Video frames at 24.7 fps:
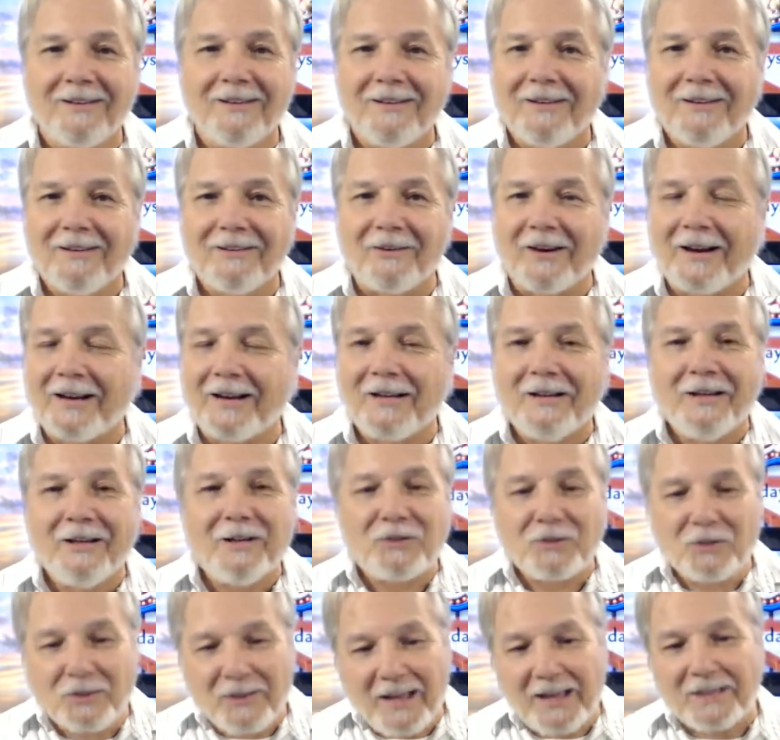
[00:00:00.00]
Right? So
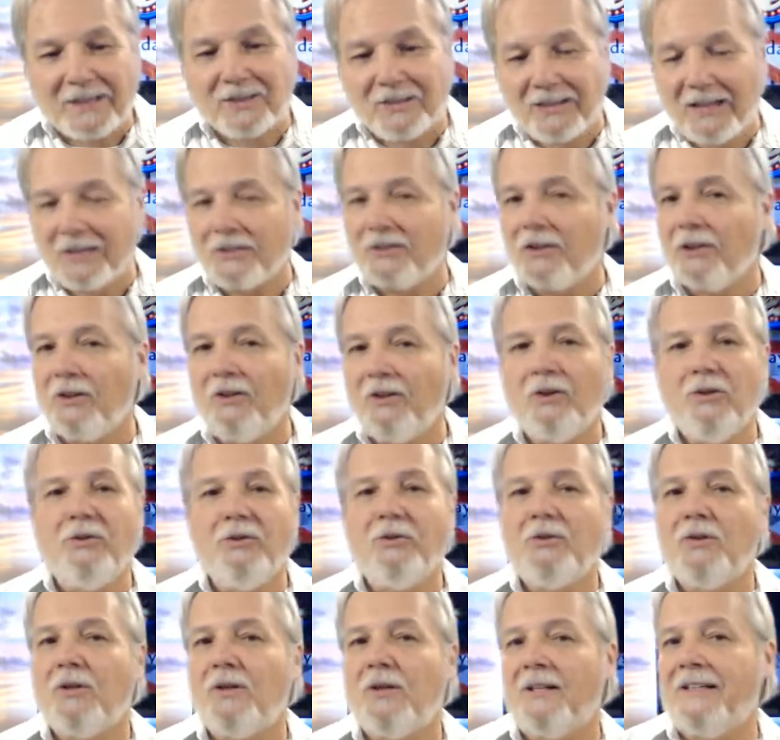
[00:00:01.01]
that's a
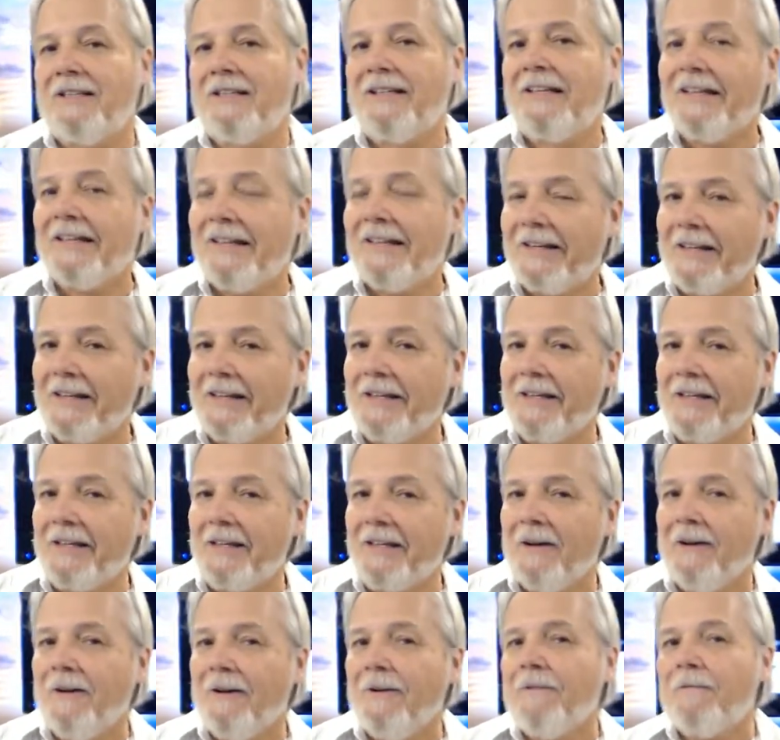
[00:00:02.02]
huge key
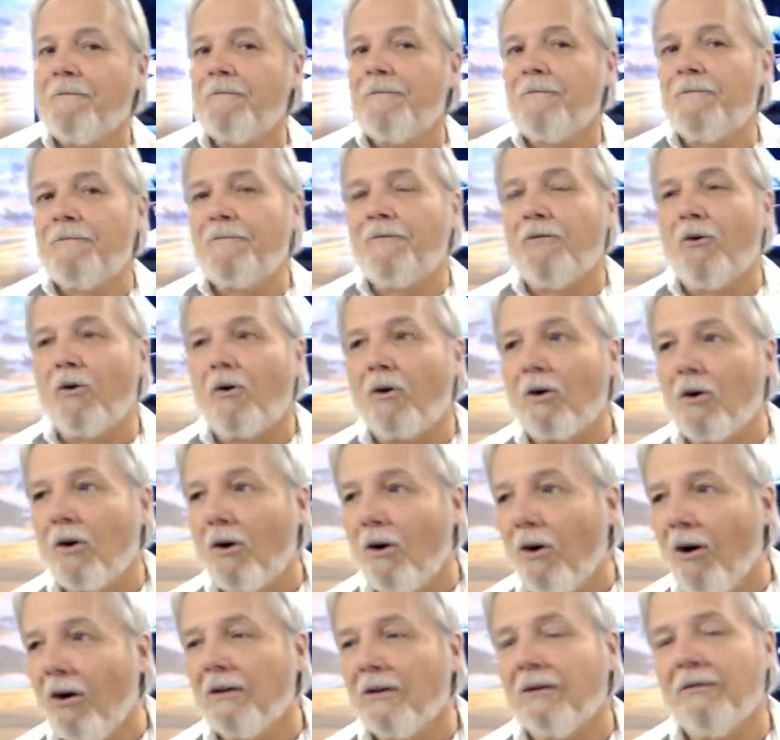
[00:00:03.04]
for
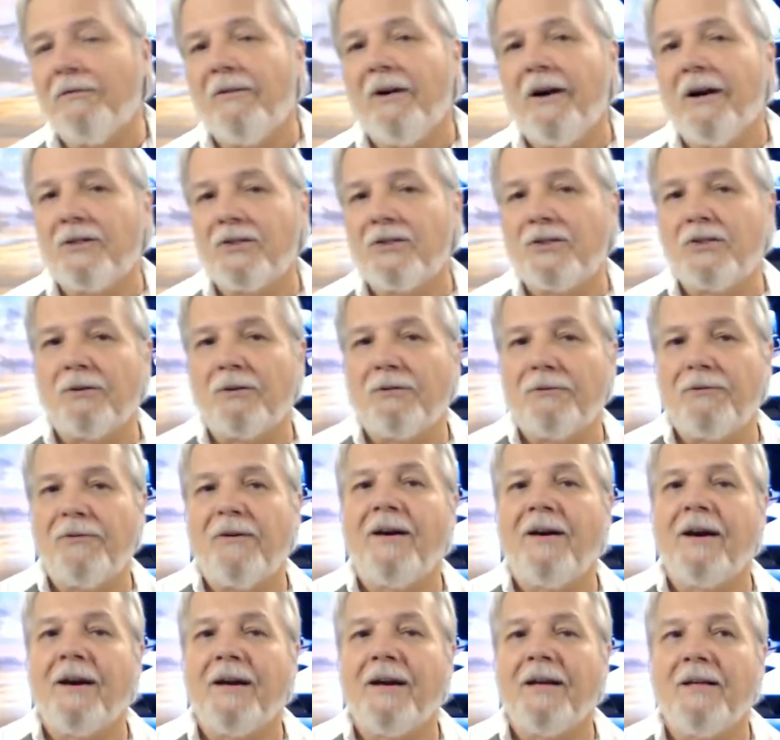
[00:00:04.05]
all of us to
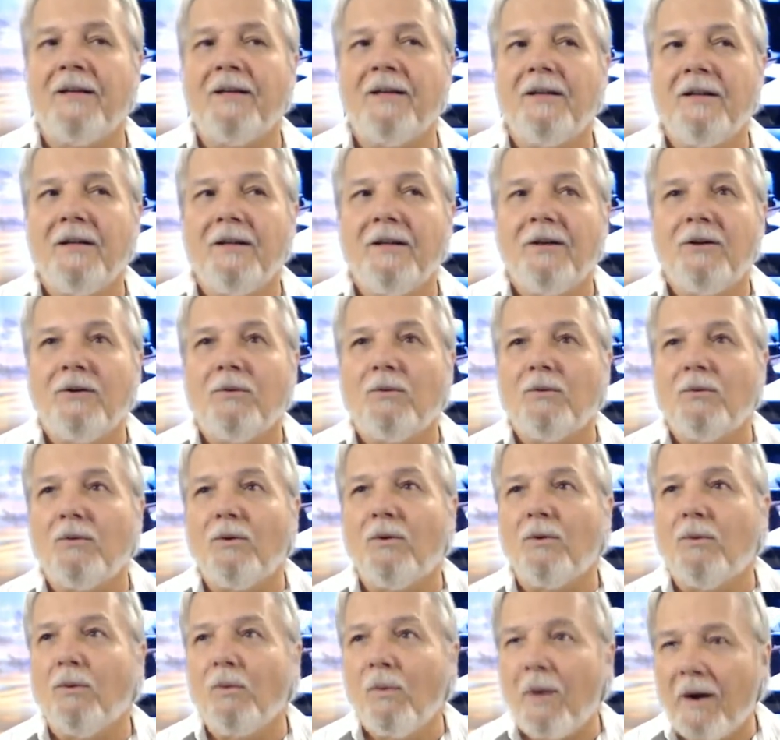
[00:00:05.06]
find, well,
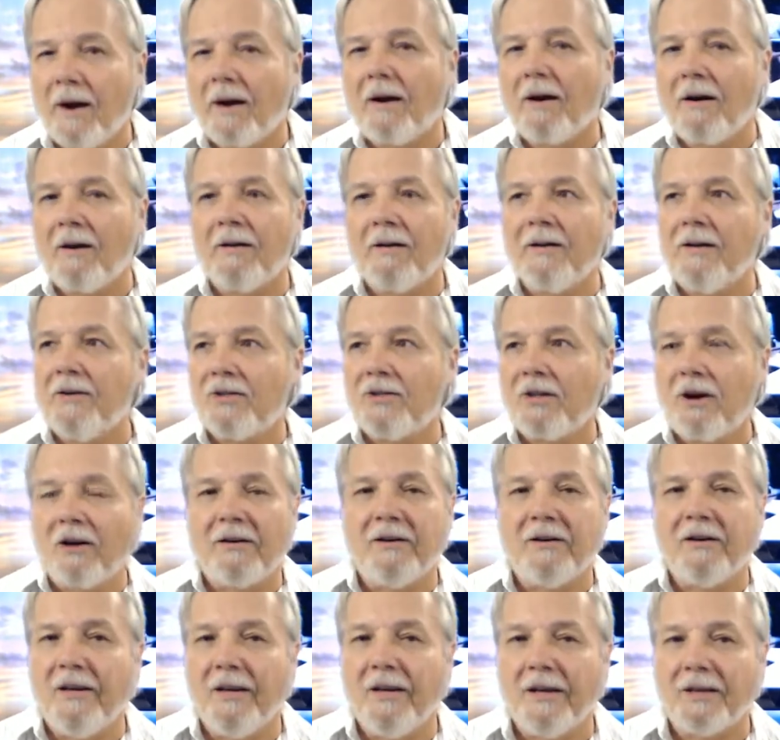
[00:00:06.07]
where is our
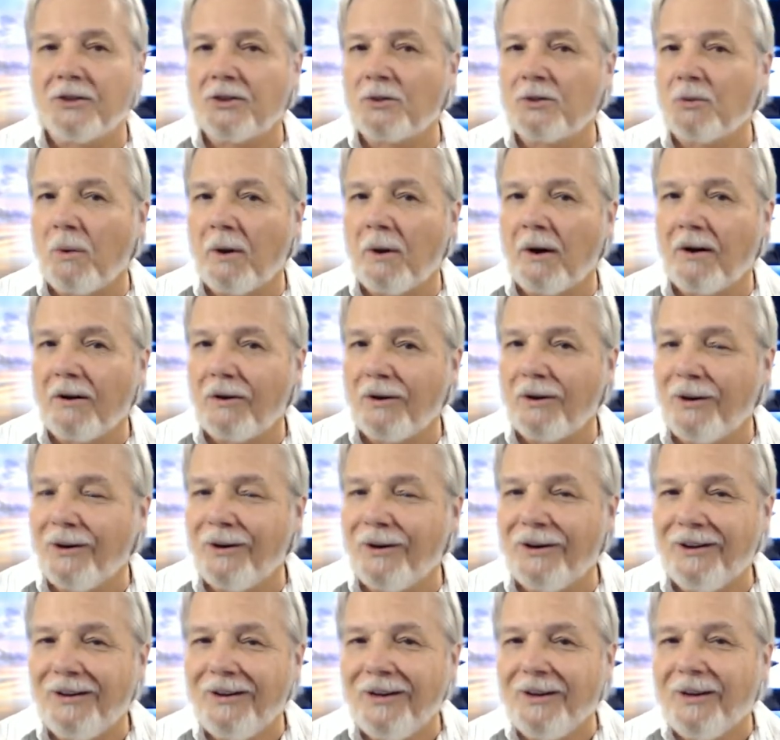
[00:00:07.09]
niche?
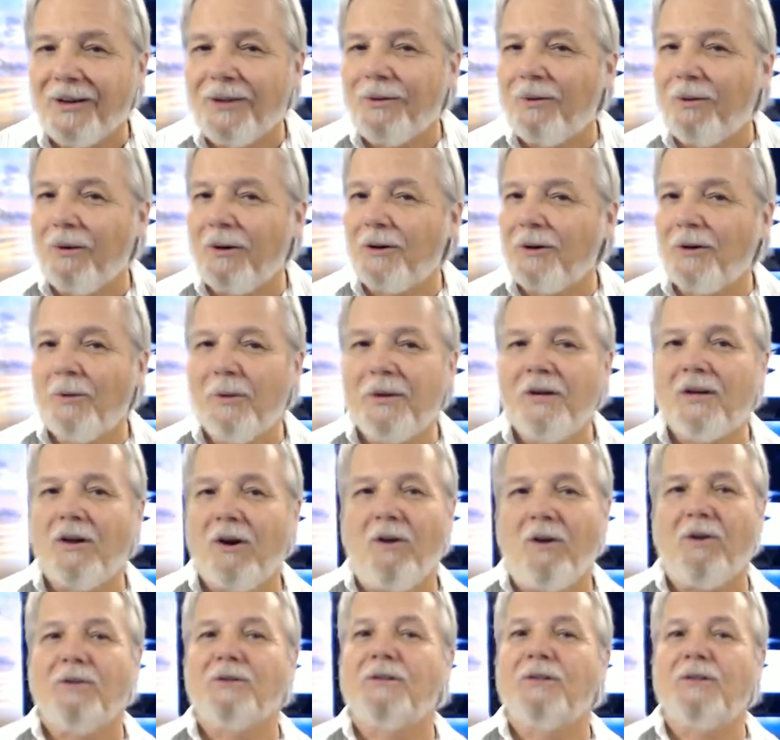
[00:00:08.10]
What are we
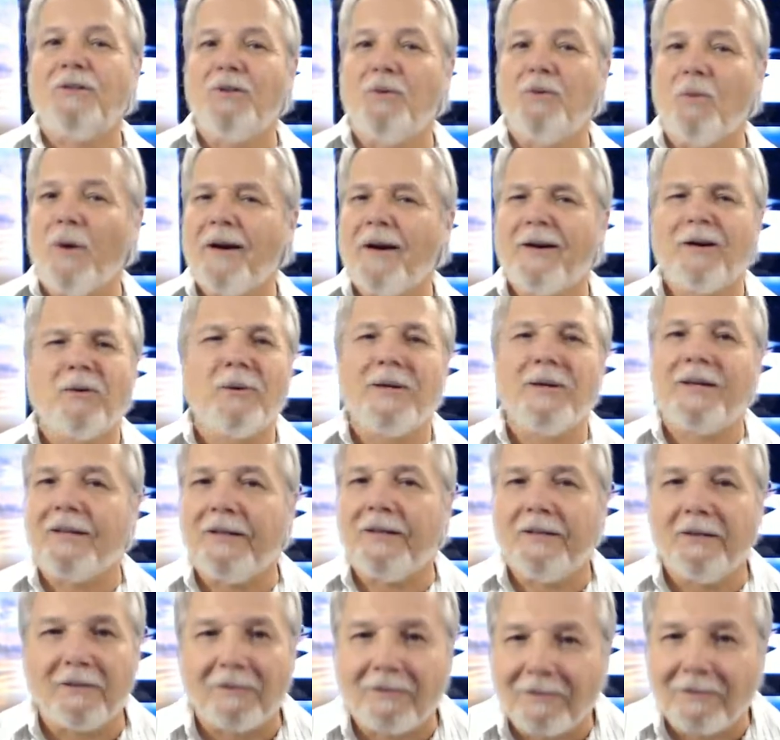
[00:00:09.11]
called to do? Why are we here?